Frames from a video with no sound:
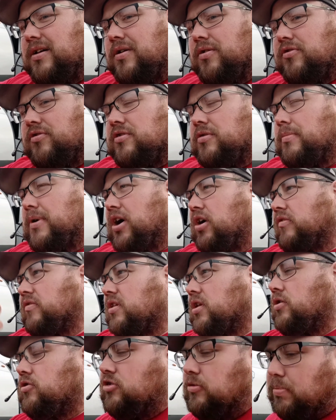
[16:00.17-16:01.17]
close to my
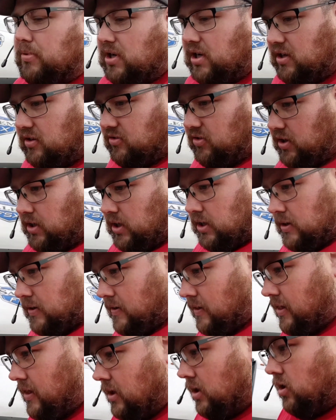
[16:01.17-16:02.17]
overload springs.
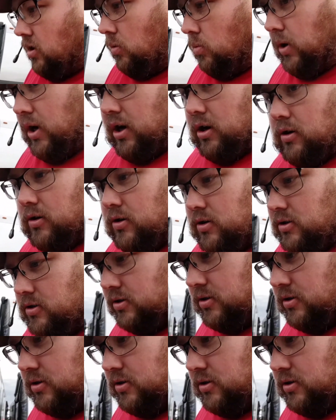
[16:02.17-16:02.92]
Well,